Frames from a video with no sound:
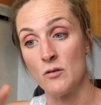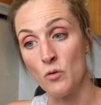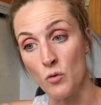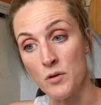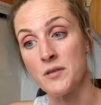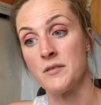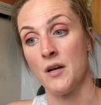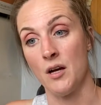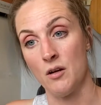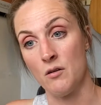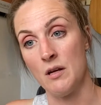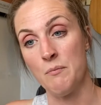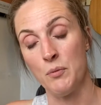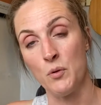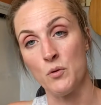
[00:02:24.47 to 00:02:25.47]
also
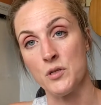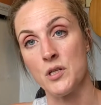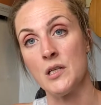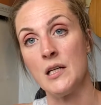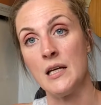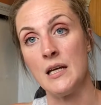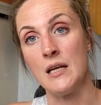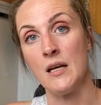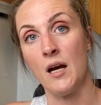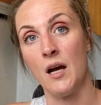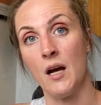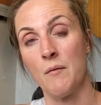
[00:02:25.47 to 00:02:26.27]
importantly,